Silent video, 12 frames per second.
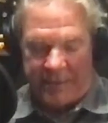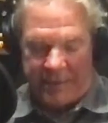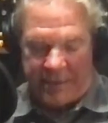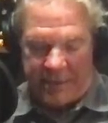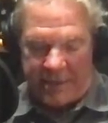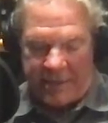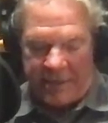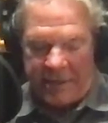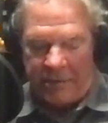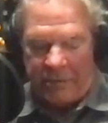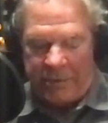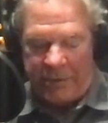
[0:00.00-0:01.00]

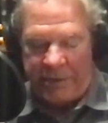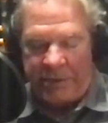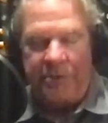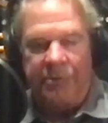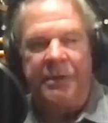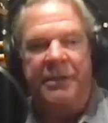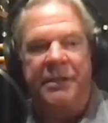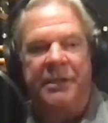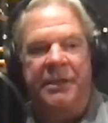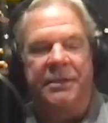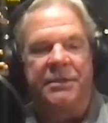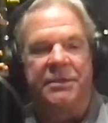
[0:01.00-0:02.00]
when they're doing
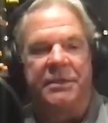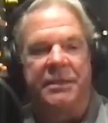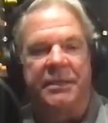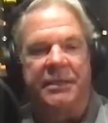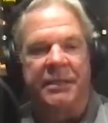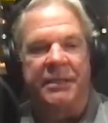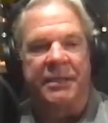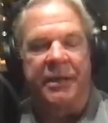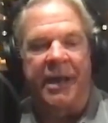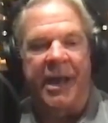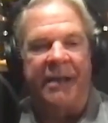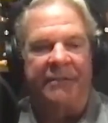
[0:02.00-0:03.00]
things that
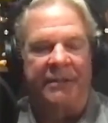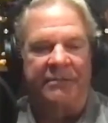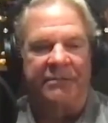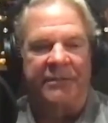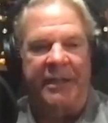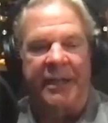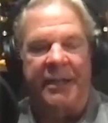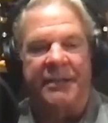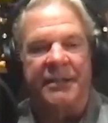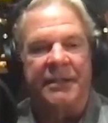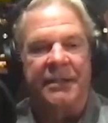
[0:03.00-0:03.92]
they're having fun at.